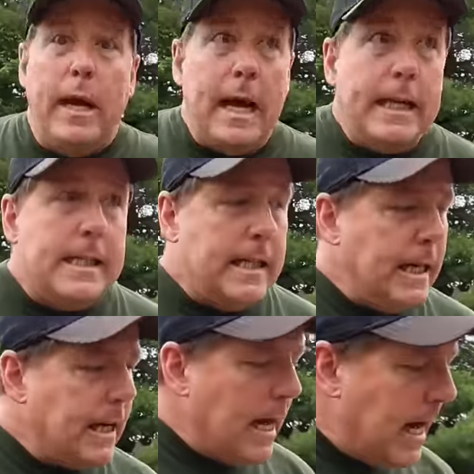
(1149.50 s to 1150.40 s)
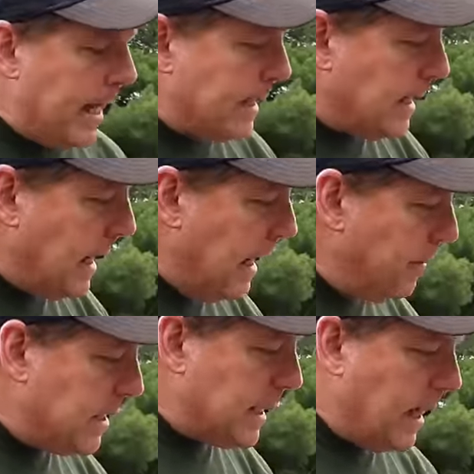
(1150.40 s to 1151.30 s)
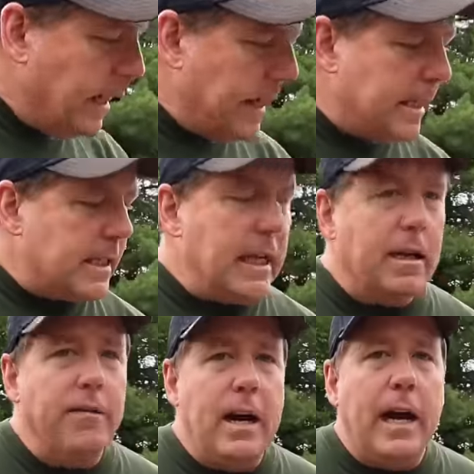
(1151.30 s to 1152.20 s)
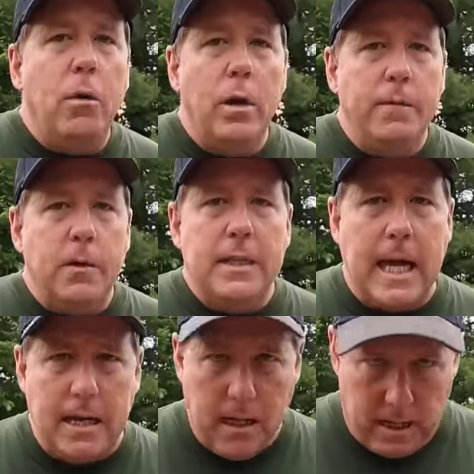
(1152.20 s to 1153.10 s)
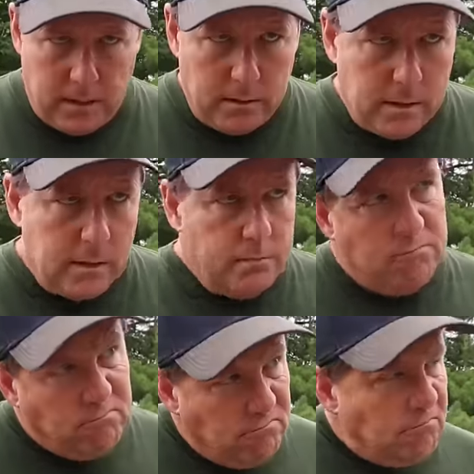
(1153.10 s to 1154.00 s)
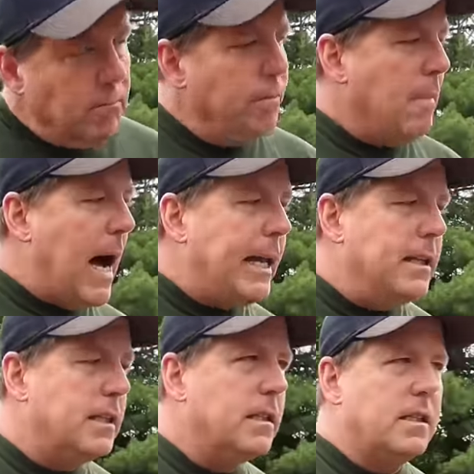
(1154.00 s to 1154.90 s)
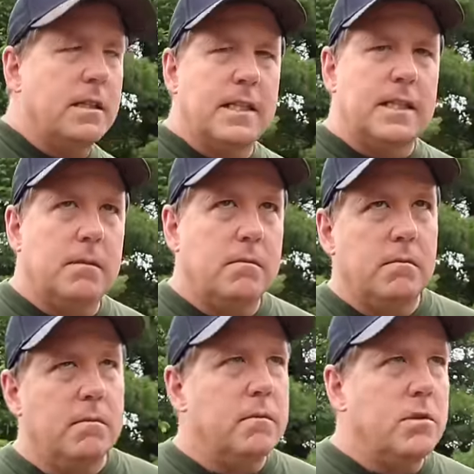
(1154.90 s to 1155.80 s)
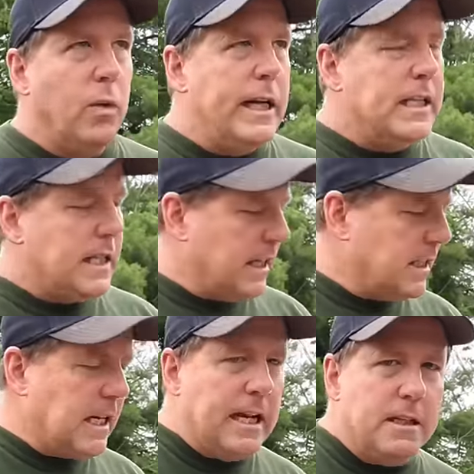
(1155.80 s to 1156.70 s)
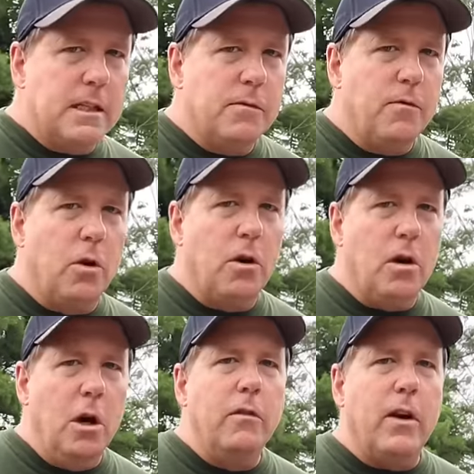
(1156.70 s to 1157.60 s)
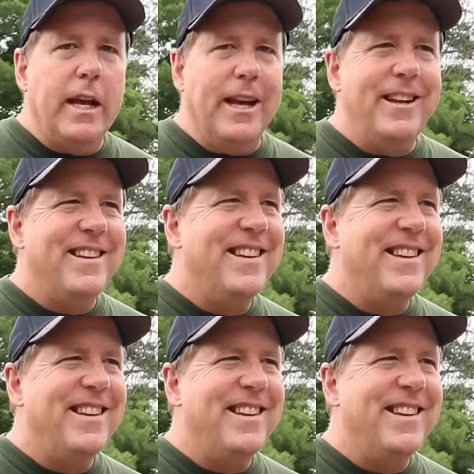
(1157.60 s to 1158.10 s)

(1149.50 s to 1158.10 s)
way I see it, guys, I am selling a stick of firewood for $10 minus 26 cents for overhead.